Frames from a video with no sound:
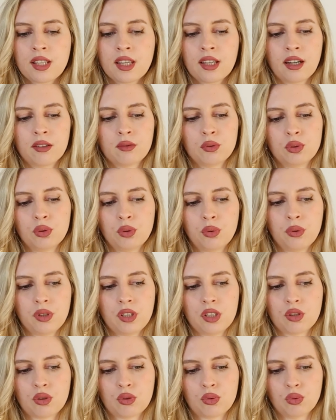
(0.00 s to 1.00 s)
thing I would do
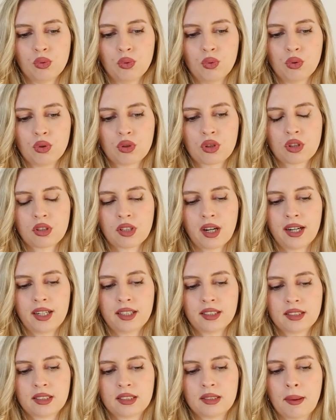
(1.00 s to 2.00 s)
is to
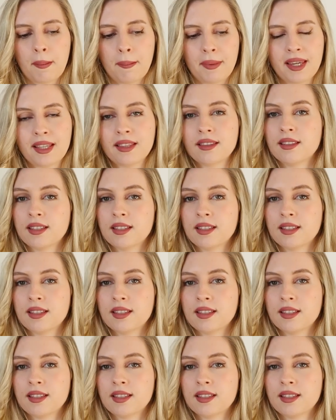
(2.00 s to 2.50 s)
start being